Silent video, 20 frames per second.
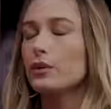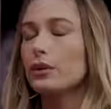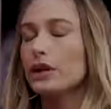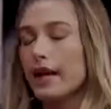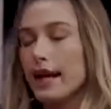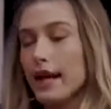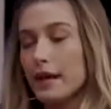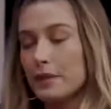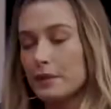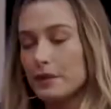what
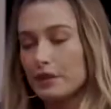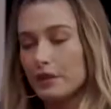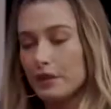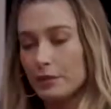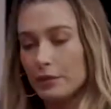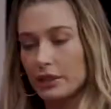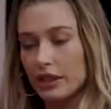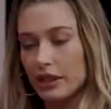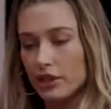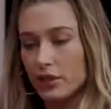happened
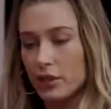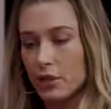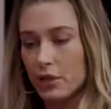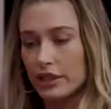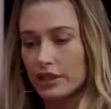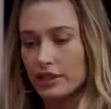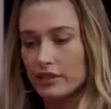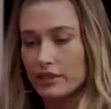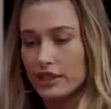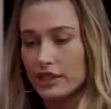for me in
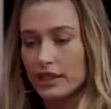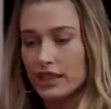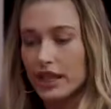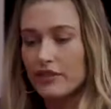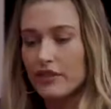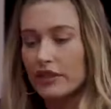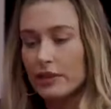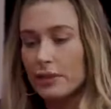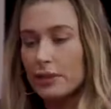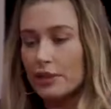quarantine, I
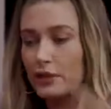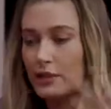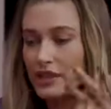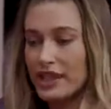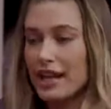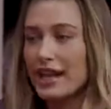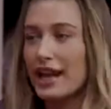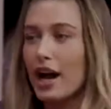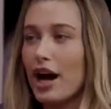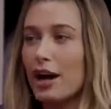feel like when you
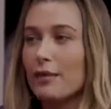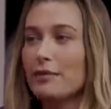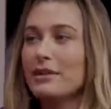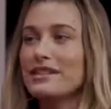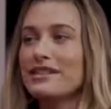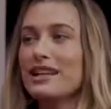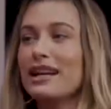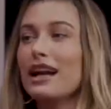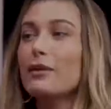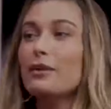say
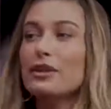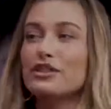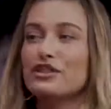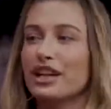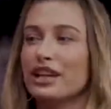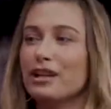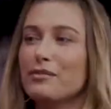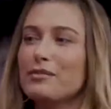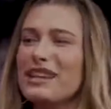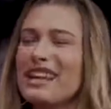hobbies, like I wish
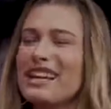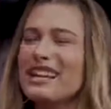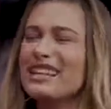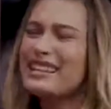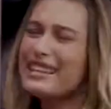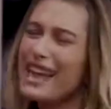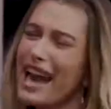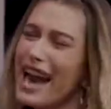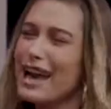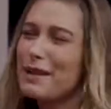I could be like,
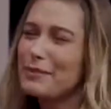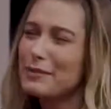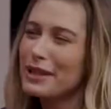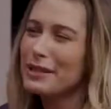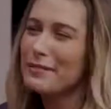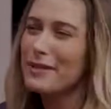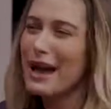yeah, I play